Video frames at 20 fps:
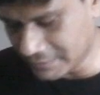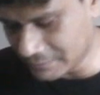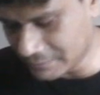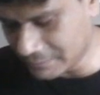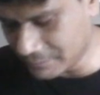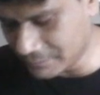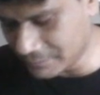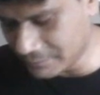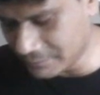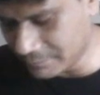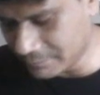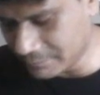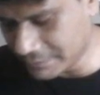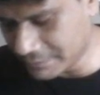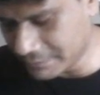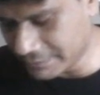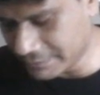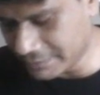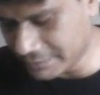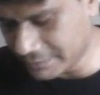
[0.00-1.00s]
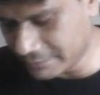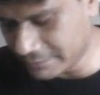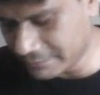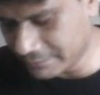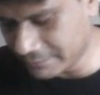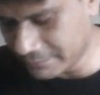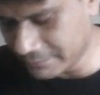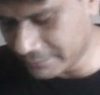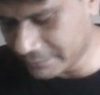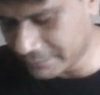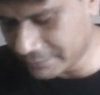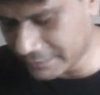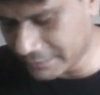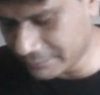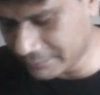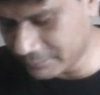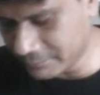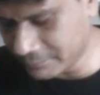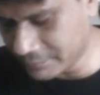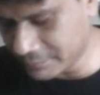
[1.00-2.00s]
we break down, or how
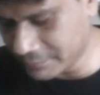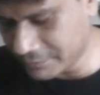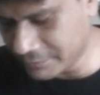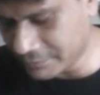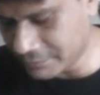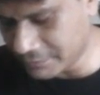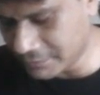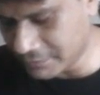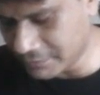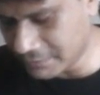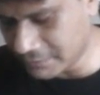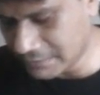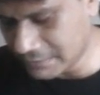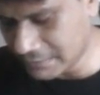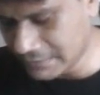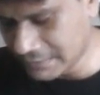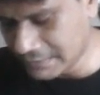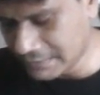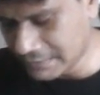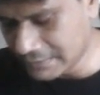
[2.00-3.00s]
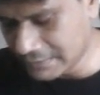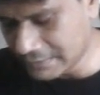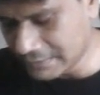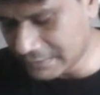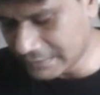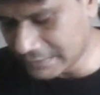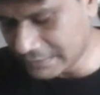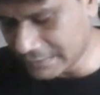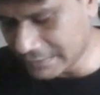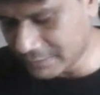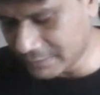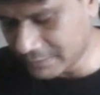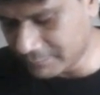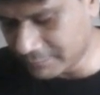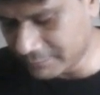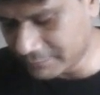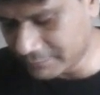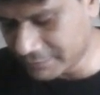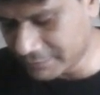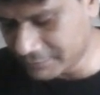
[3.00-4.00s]
can we draw an
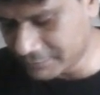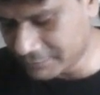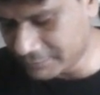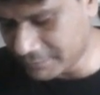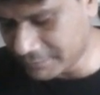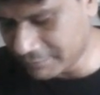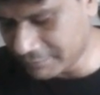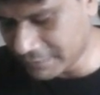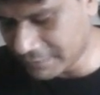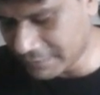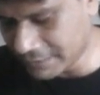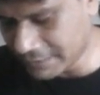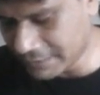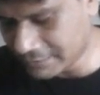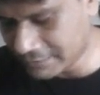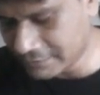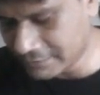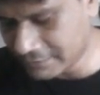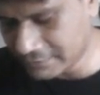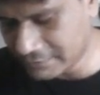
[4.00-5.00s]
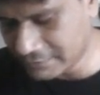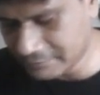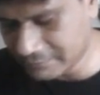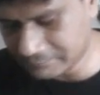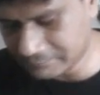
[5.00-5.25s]
animal, right? So we have a cat here,